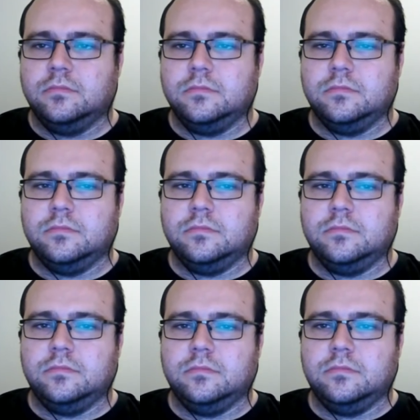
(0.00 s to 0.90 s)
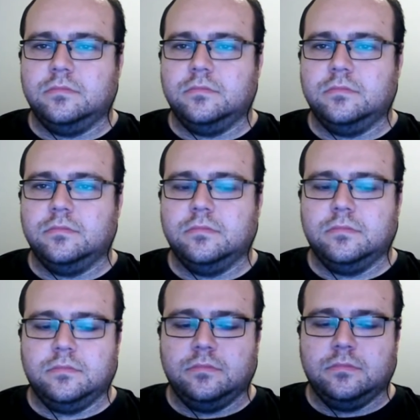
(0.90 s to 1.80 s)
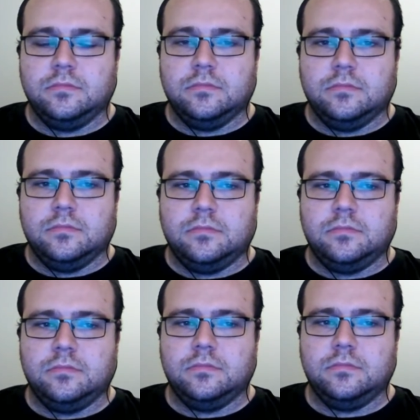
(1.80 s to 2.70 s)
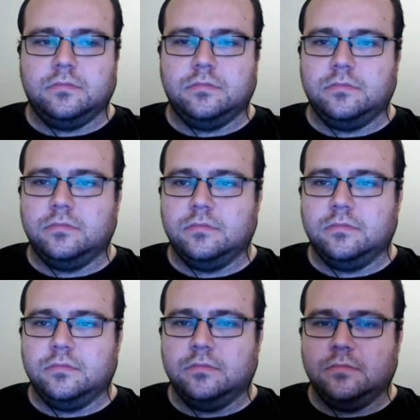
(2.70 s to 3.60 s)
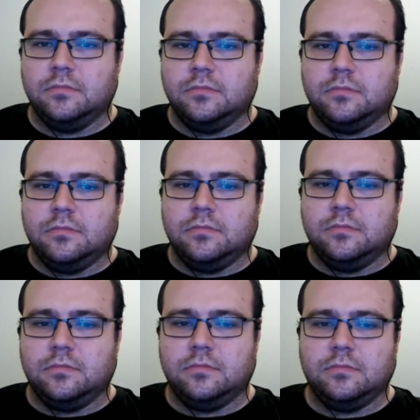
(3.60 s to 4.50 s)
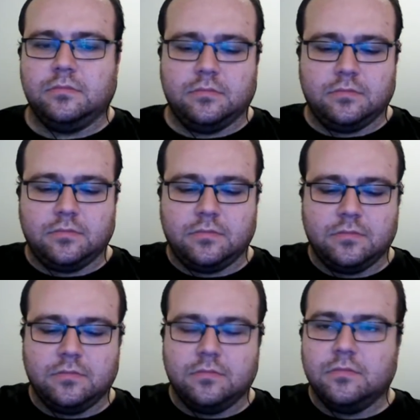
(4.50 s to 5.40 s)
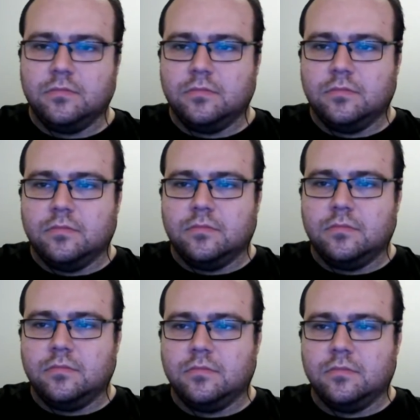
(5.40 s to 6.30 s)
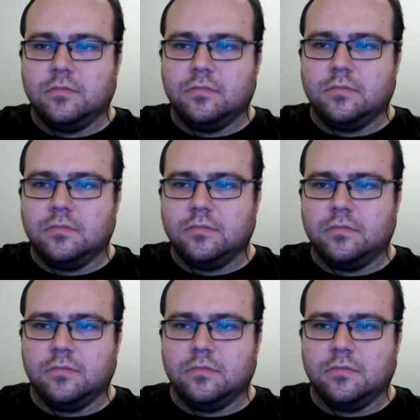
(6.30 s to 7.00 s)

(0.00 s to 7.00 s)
This person isn't speaking.